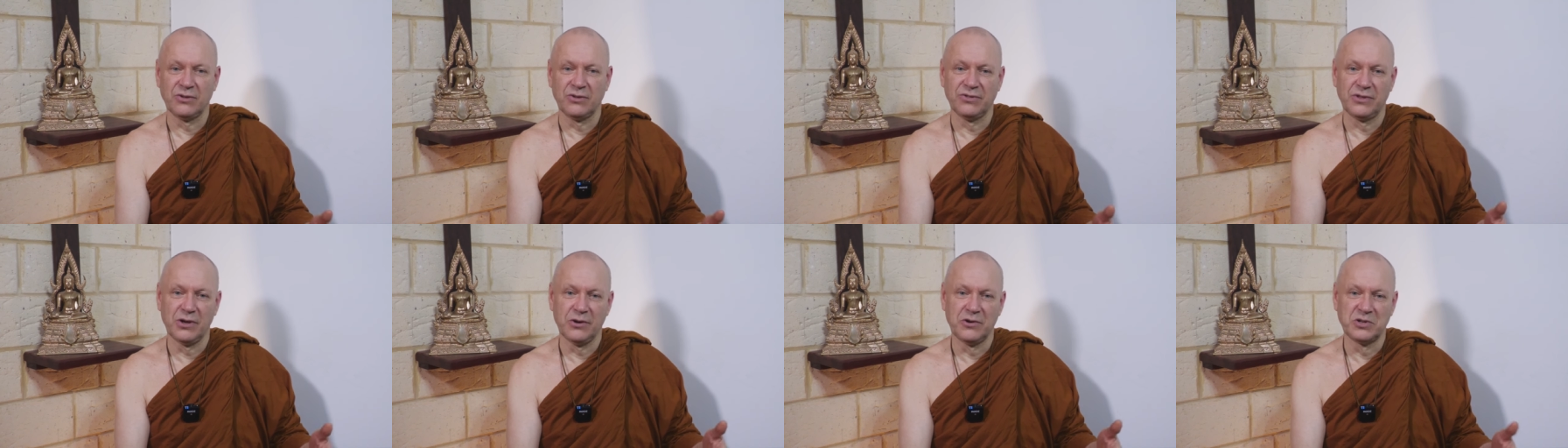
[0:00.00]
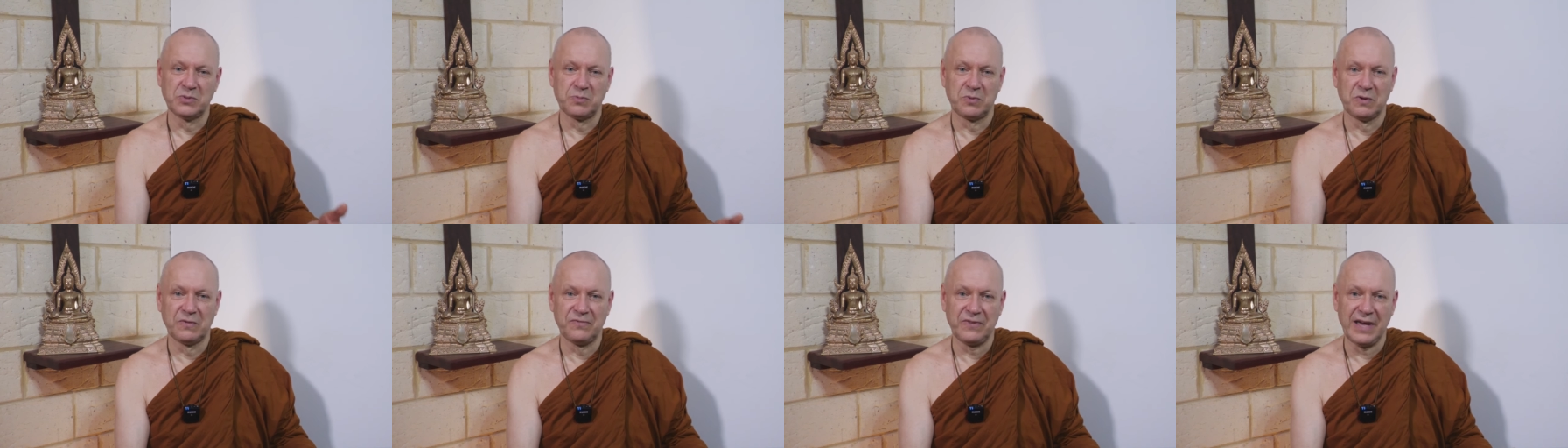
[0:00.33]
on those
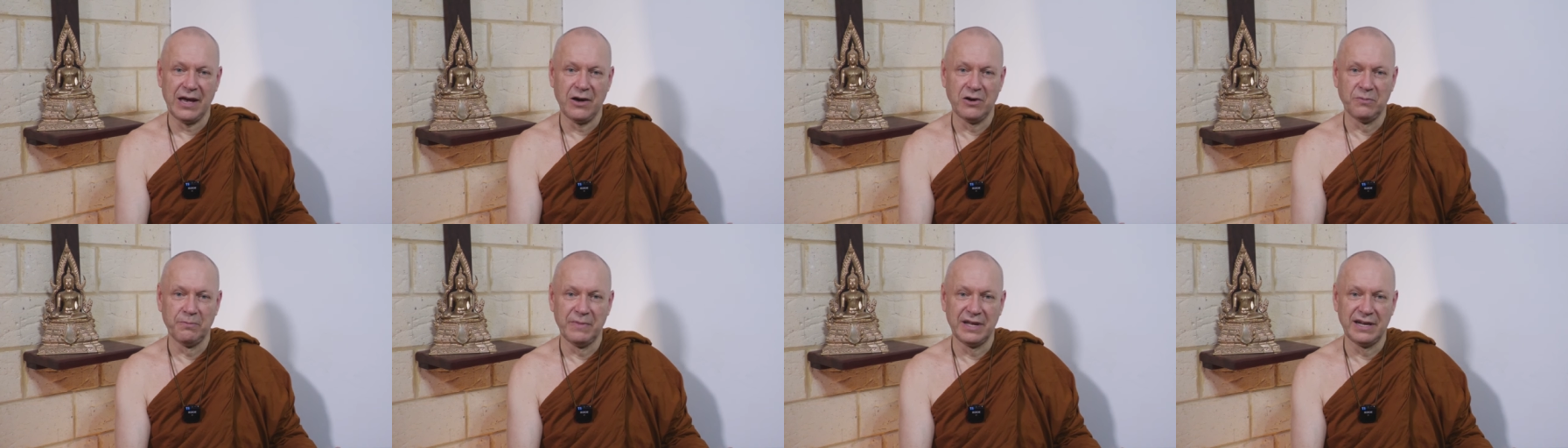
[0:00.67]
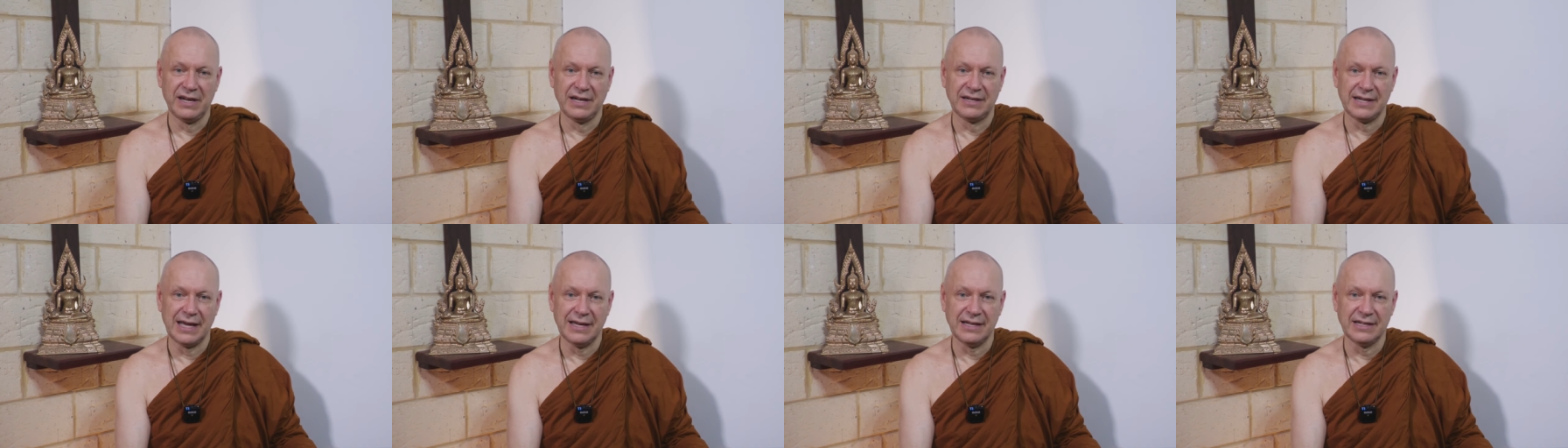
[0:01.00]
profound
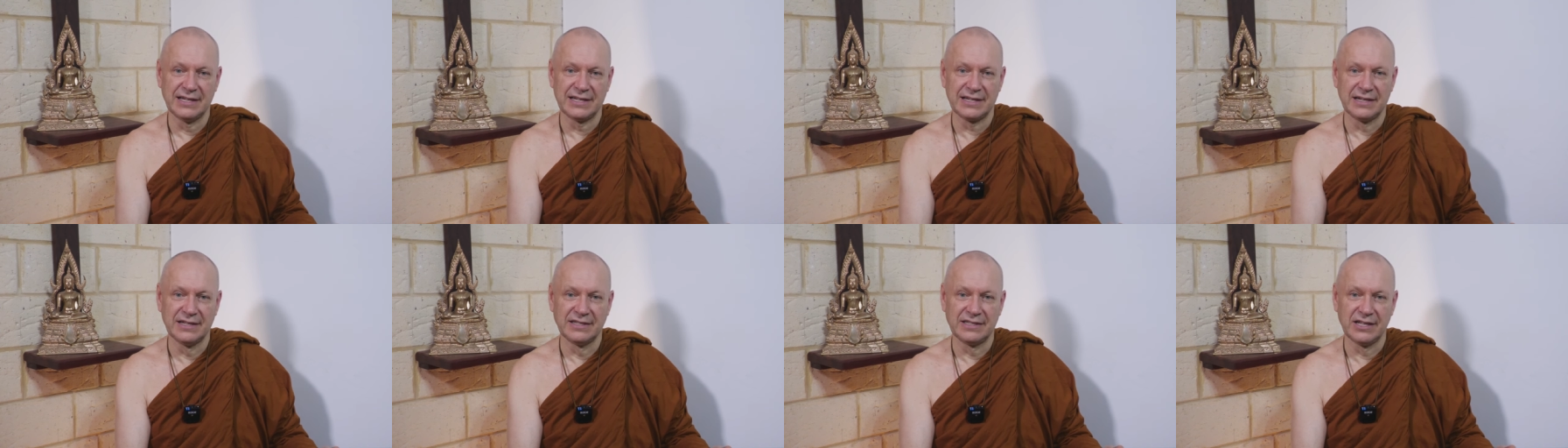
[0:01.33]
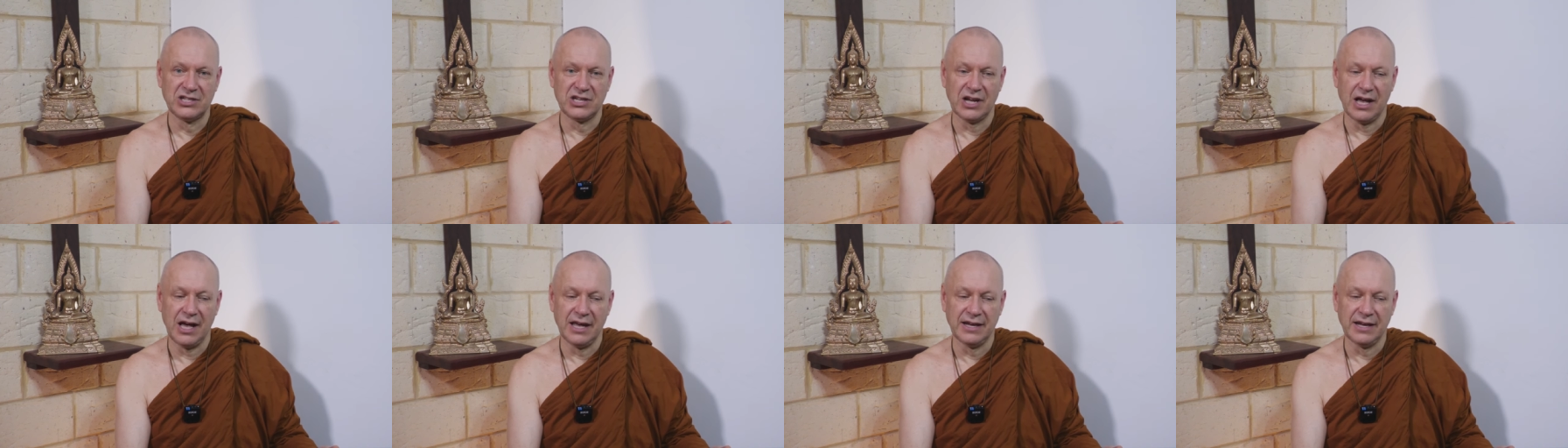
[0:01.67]
meditations, the
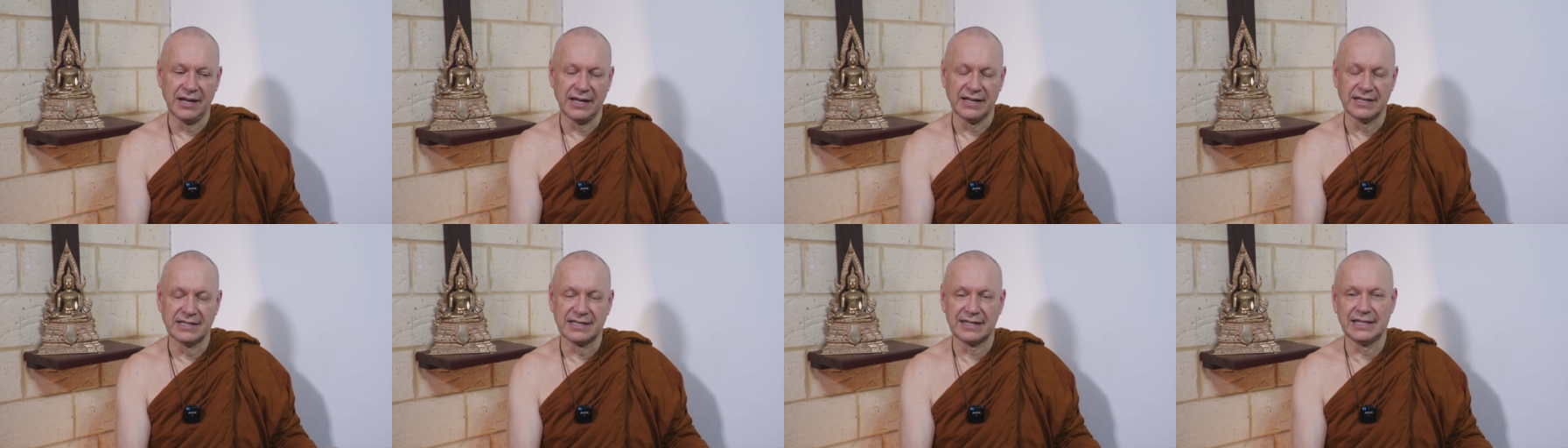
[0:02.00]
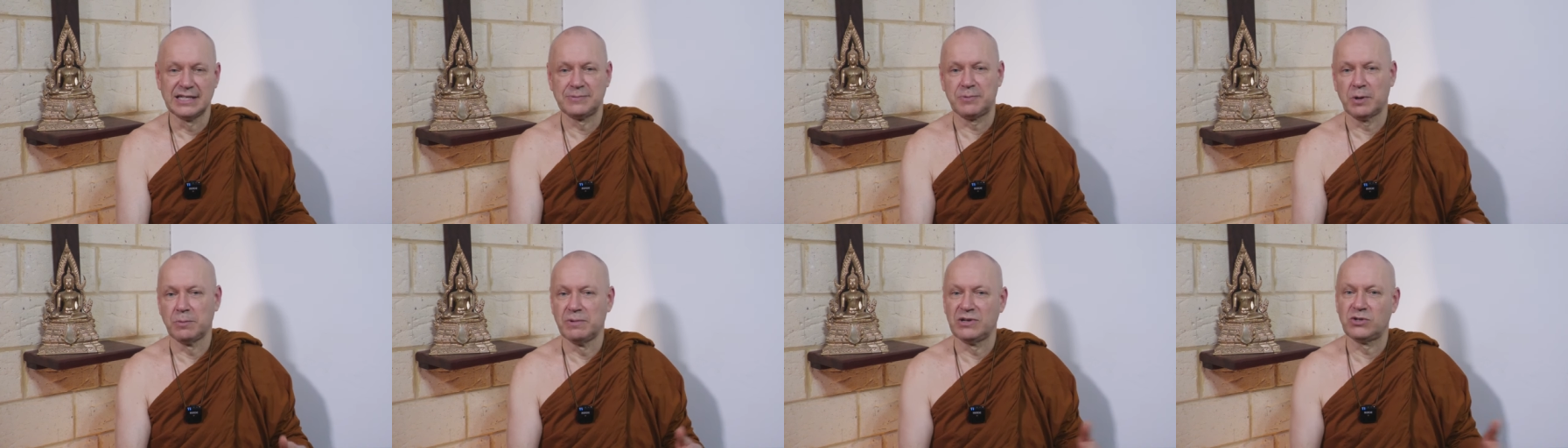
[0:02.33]
jhanas, and
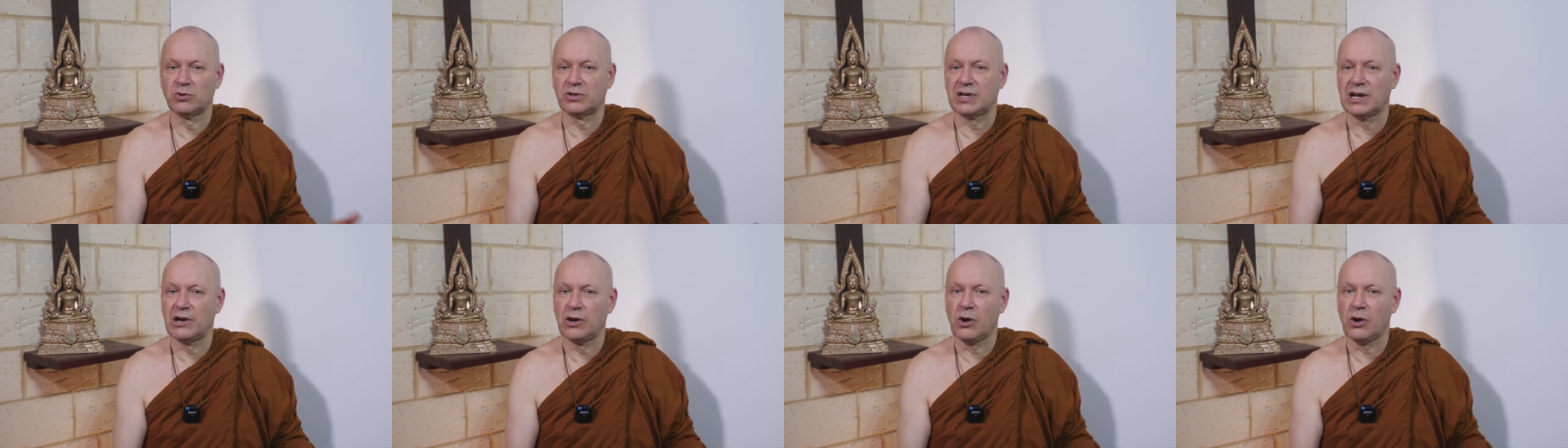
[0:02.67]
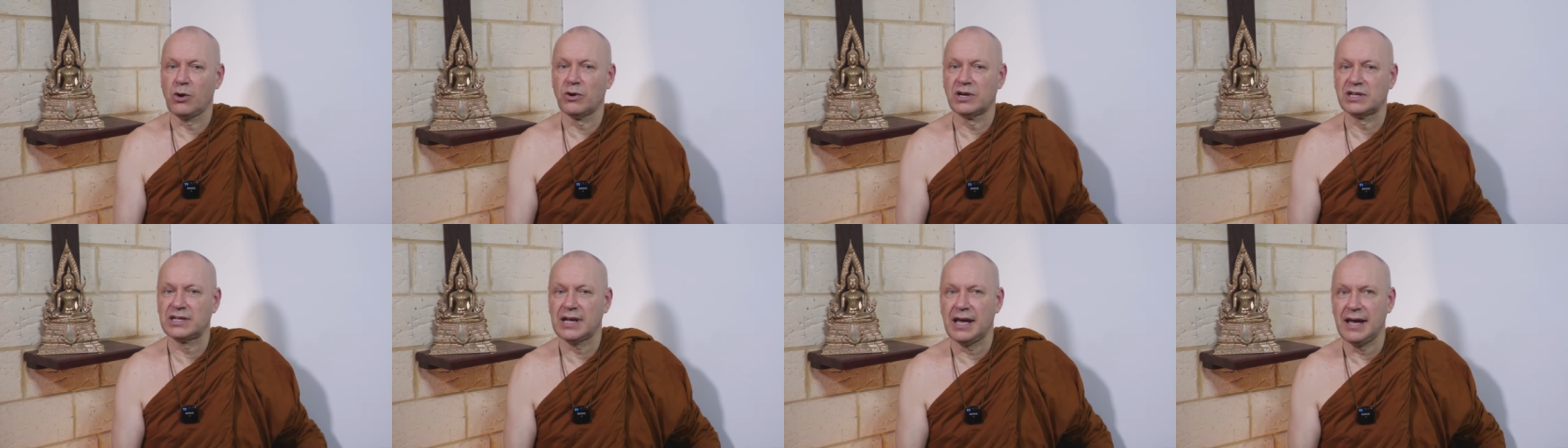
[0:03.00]
this probably took a
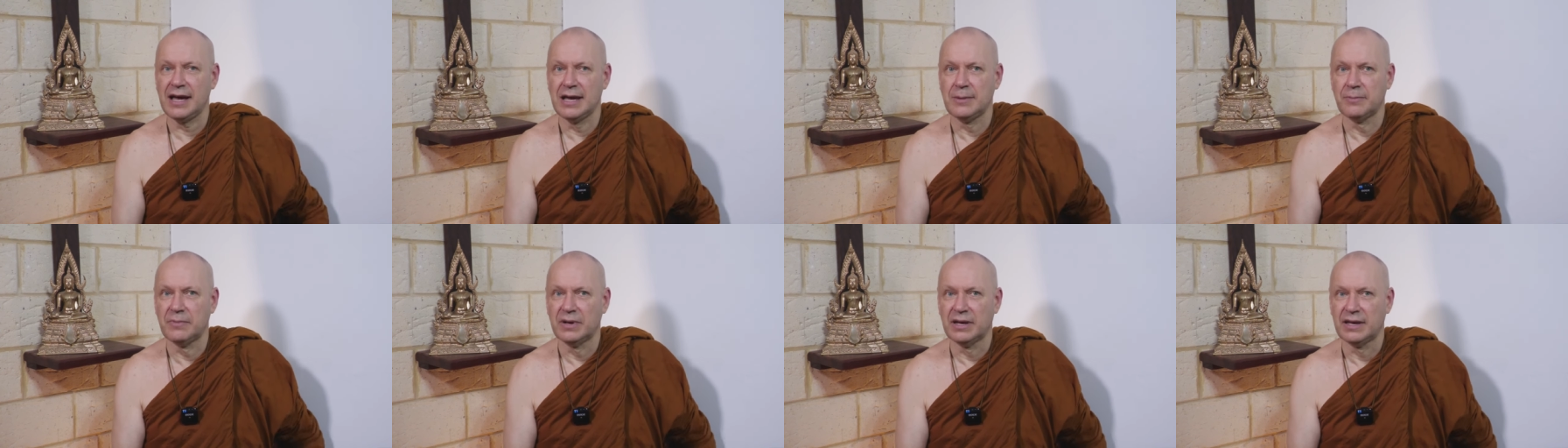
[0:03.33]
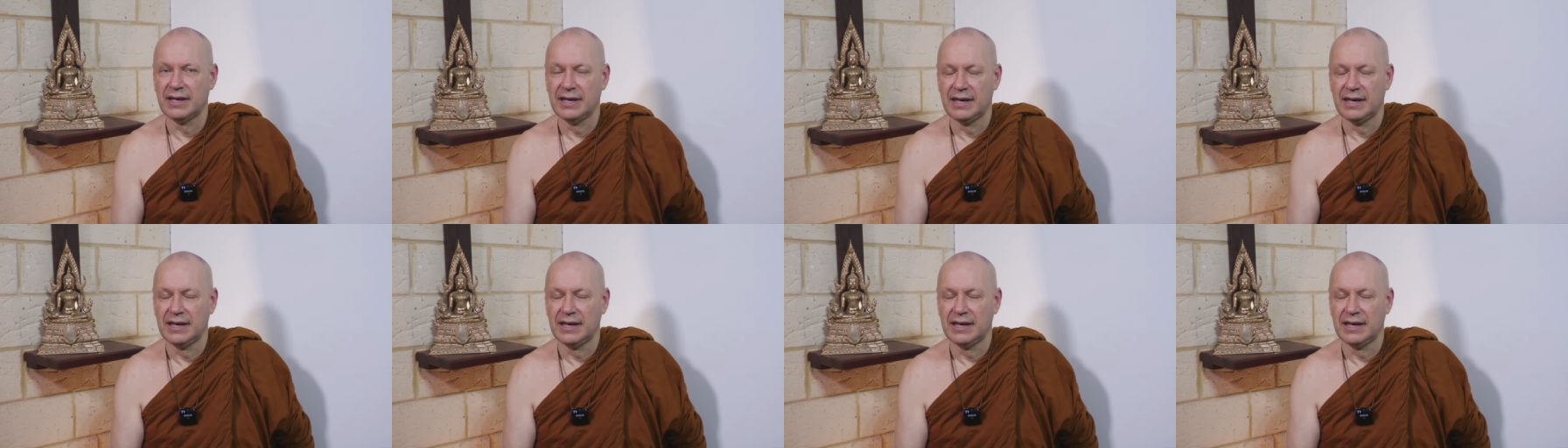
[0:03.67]
long time.